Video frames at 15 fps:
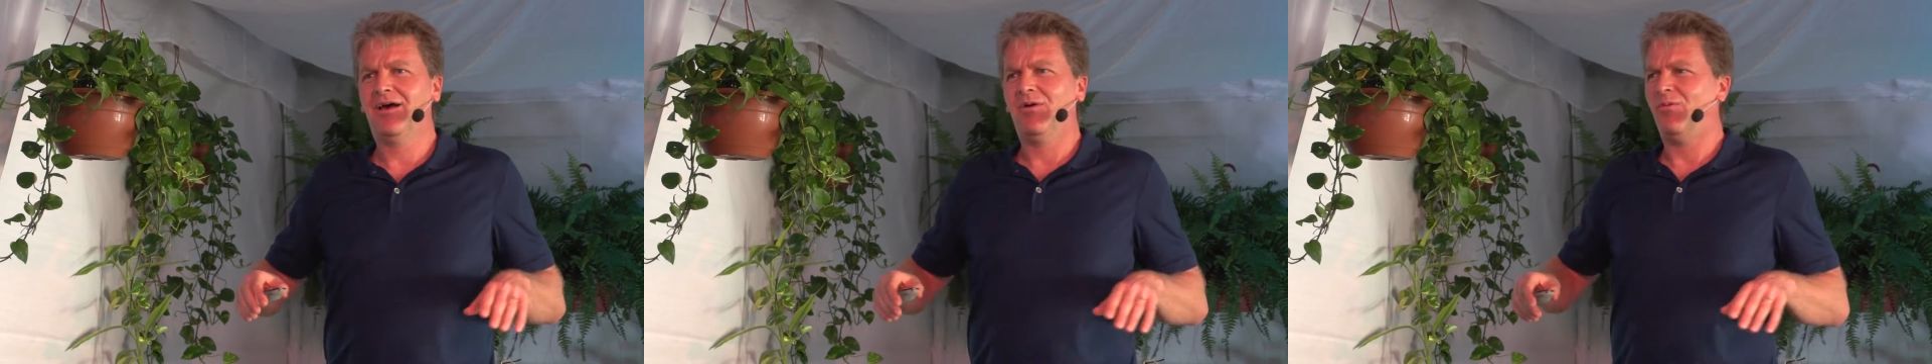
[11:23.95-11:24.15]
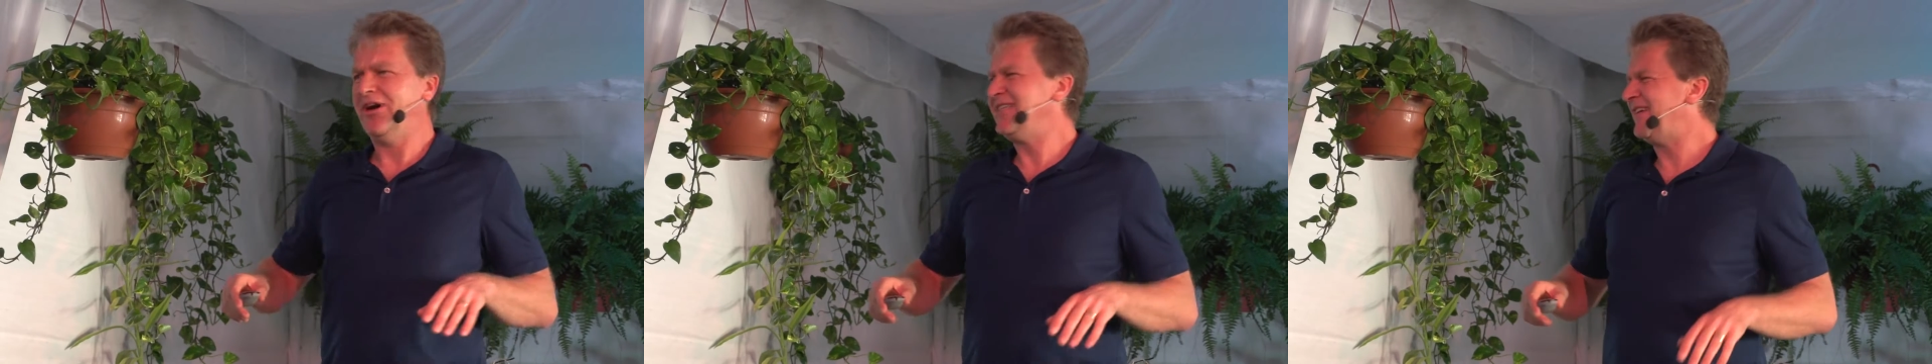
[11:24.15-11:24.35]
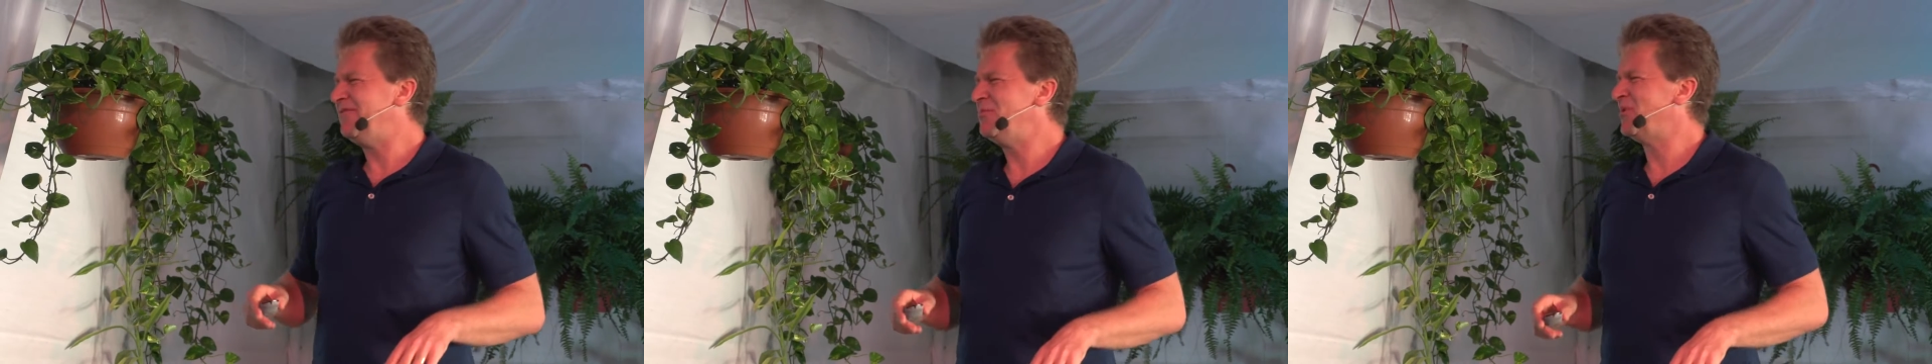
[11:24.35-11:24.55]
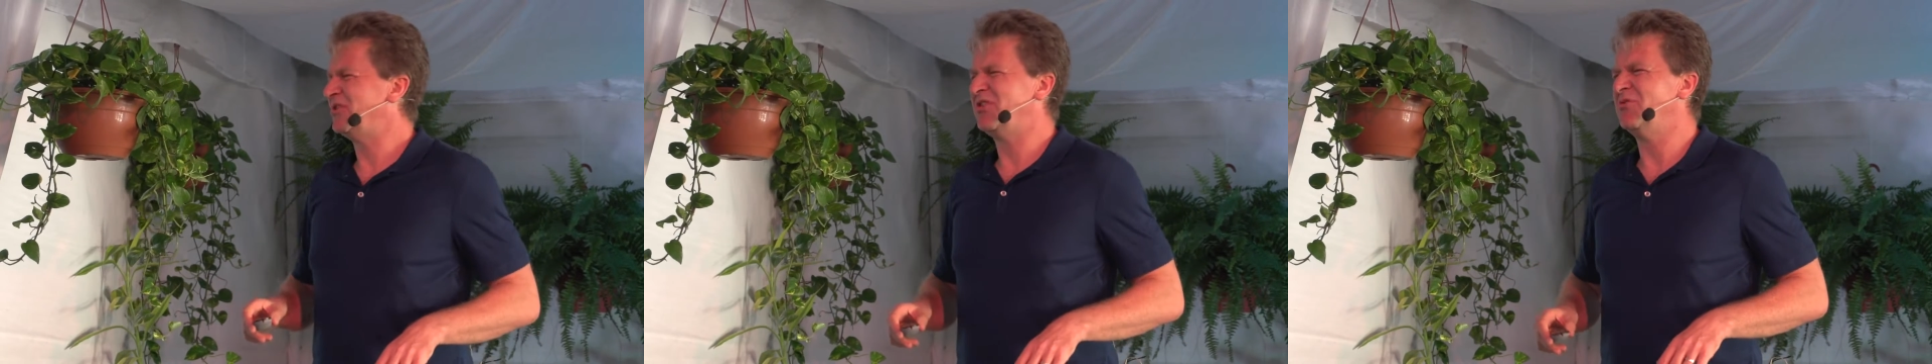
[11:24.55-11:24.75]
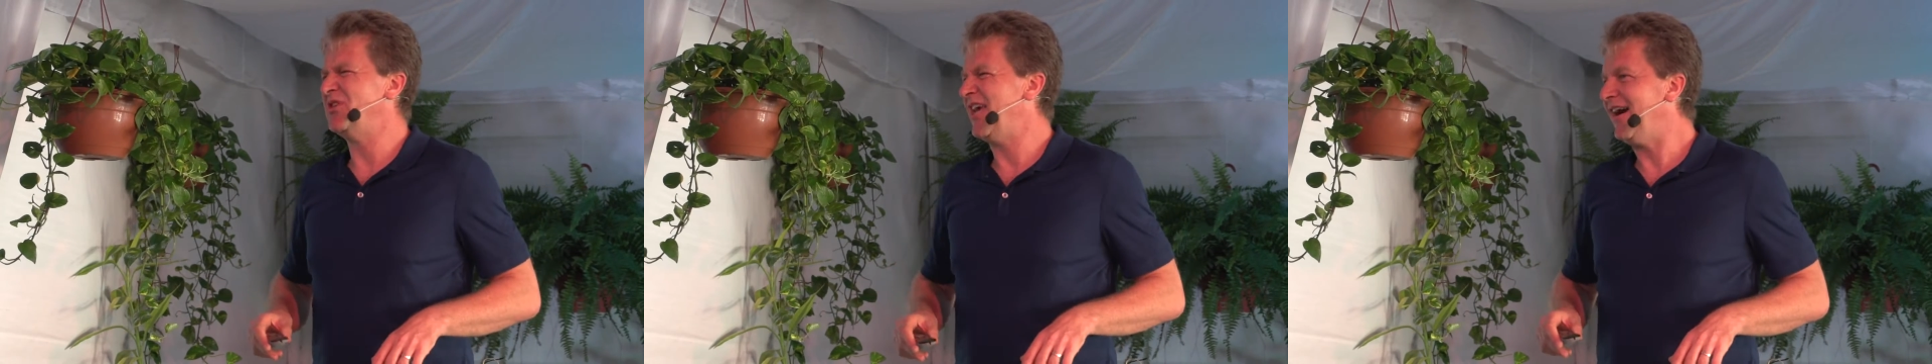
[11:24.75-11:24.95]
why is everybody
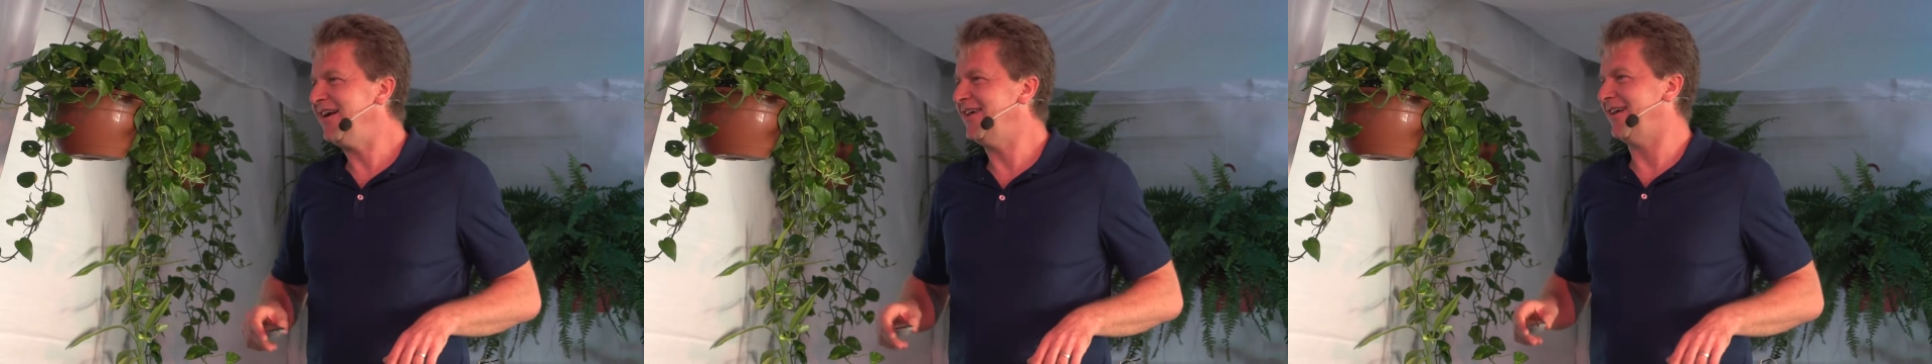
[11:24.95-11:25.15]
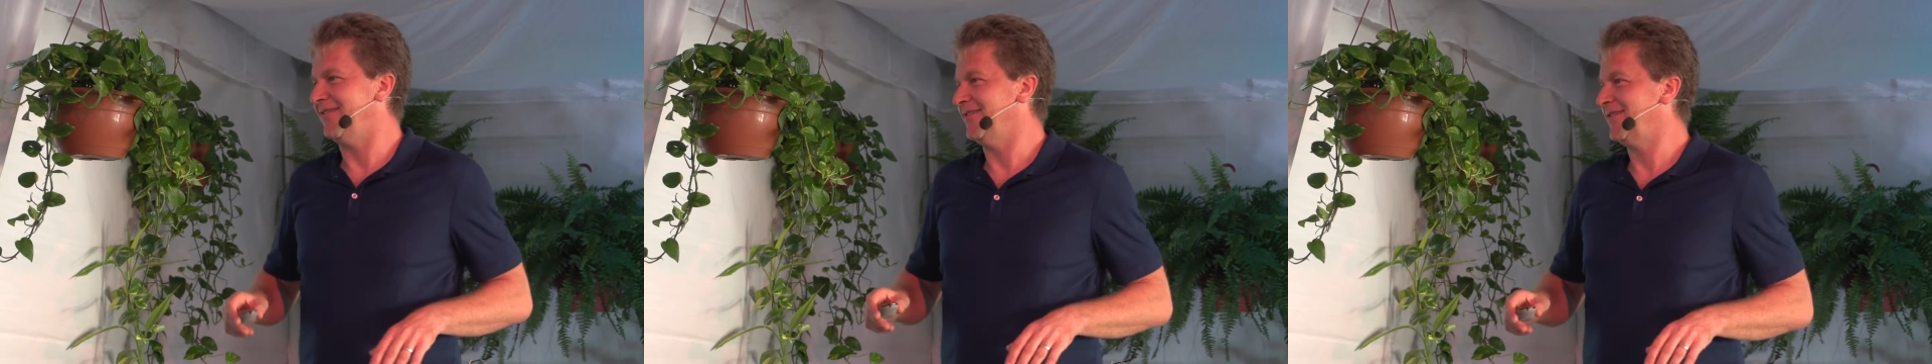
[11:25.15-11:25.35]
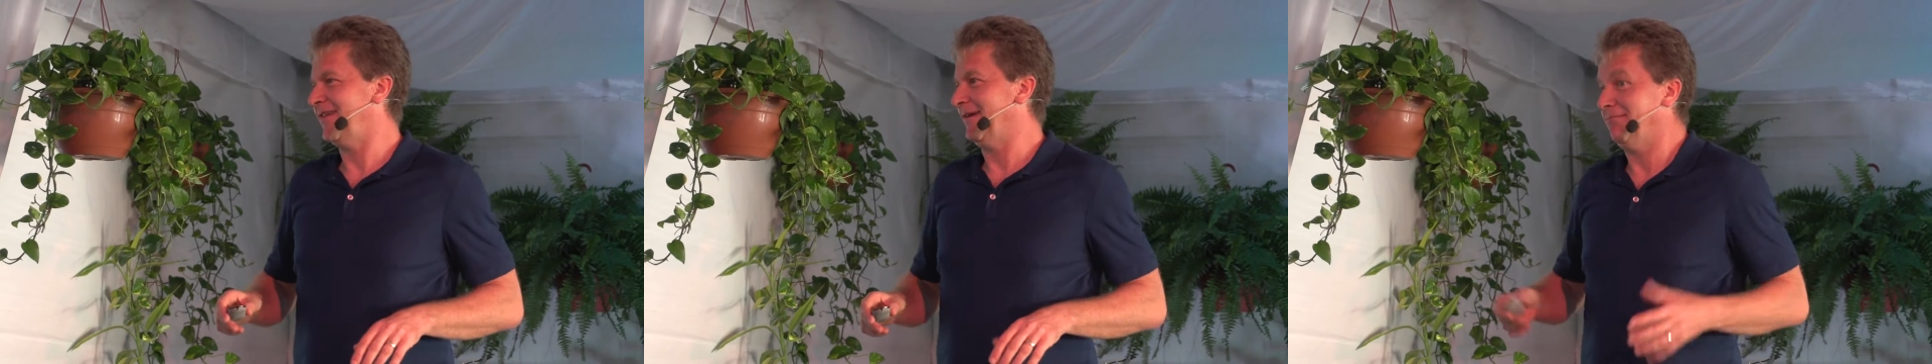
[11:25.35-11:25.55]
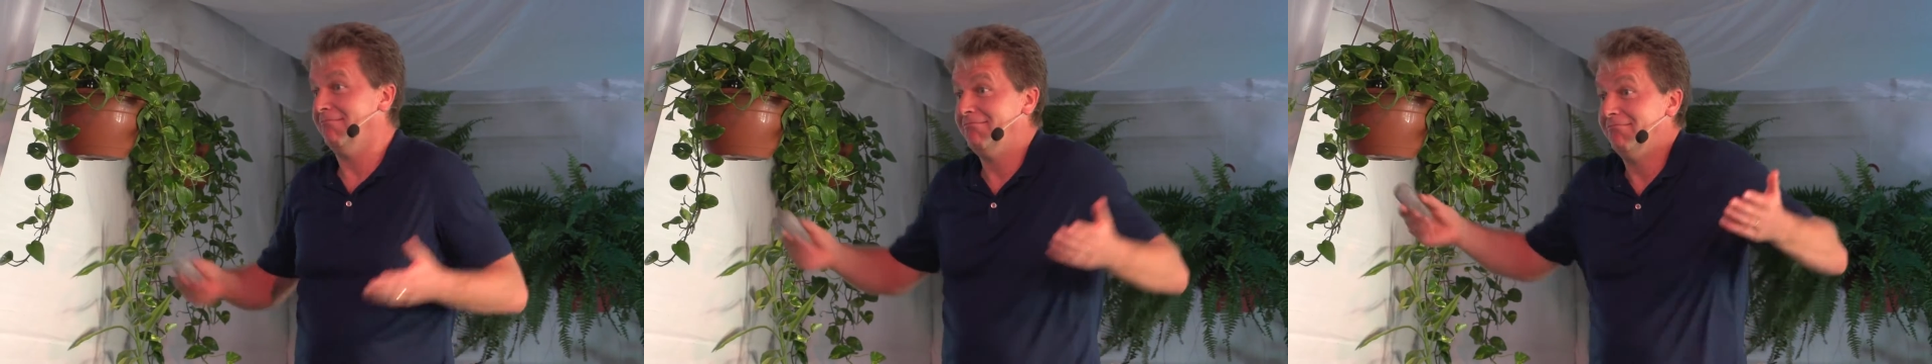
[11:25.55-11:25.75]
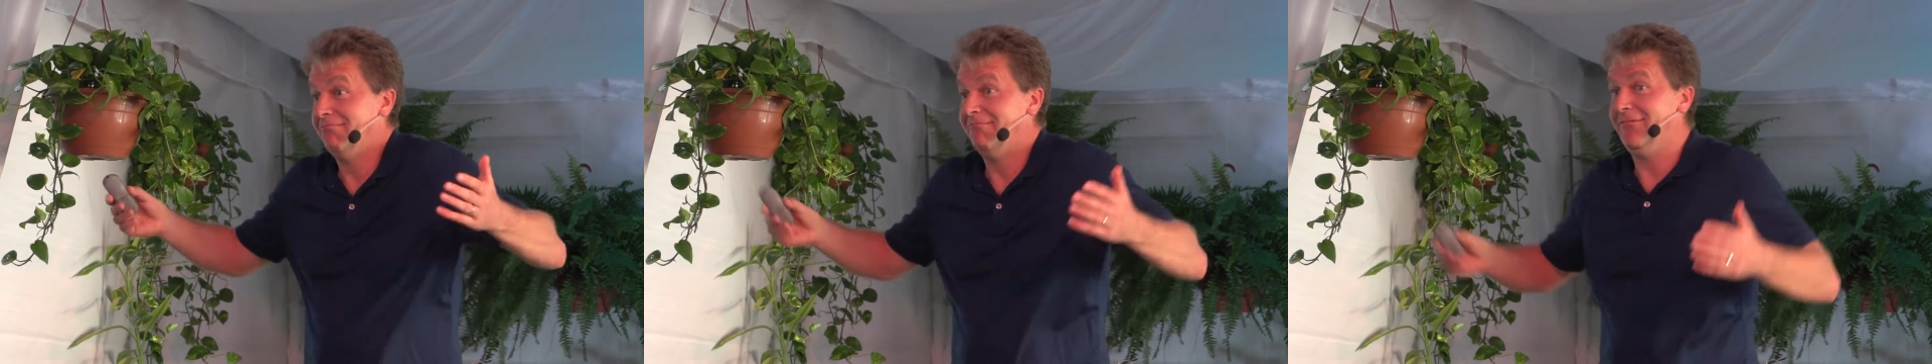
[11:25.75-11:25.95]
so young here? It's like,
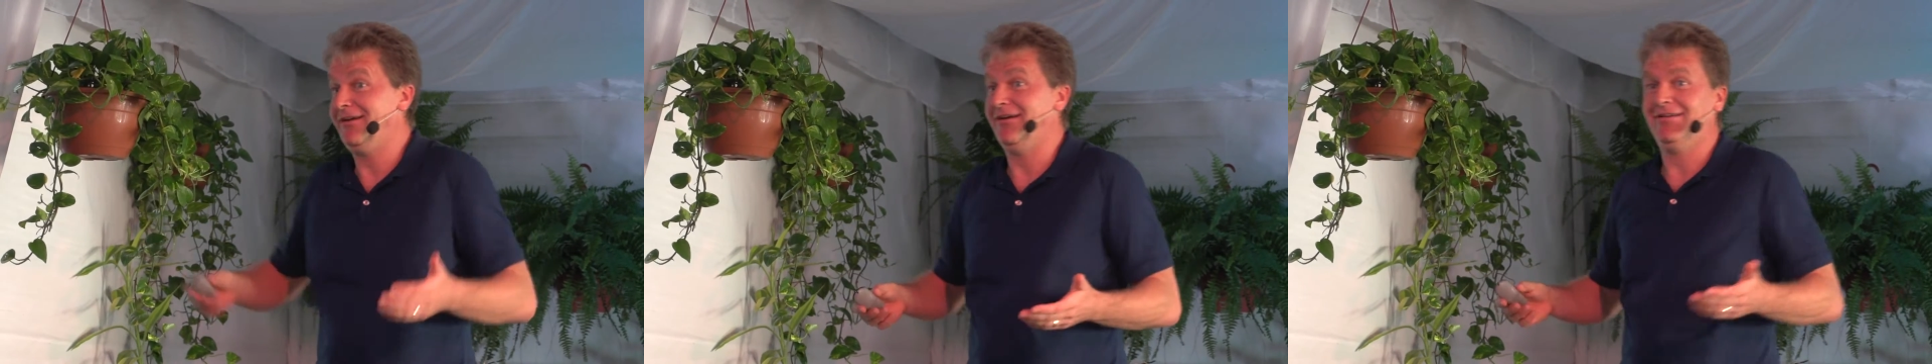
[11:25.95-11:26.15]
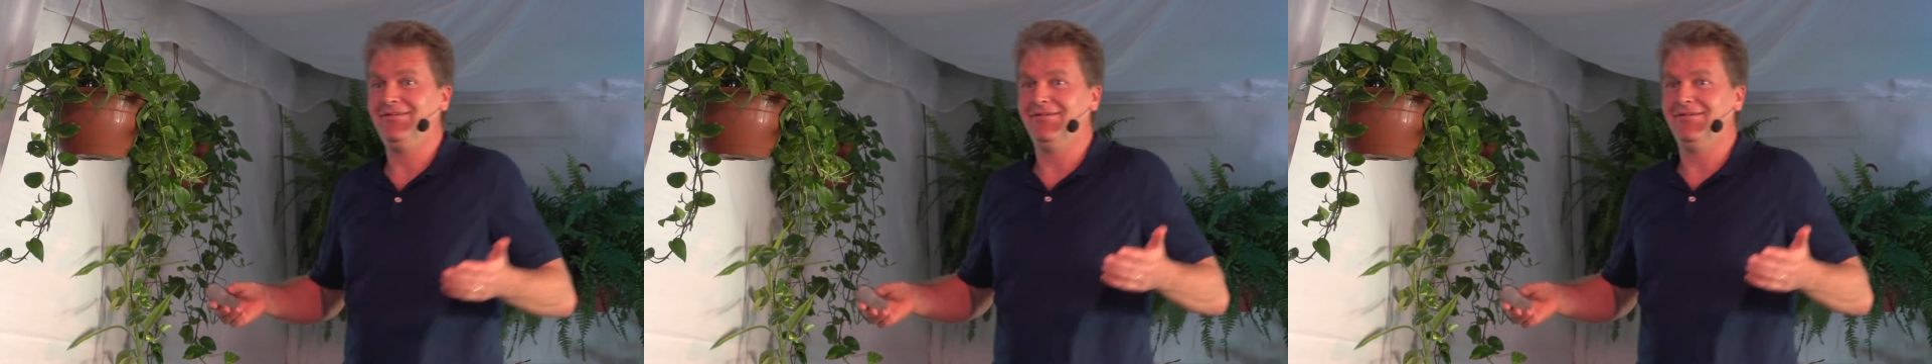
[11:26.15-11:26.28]
well, I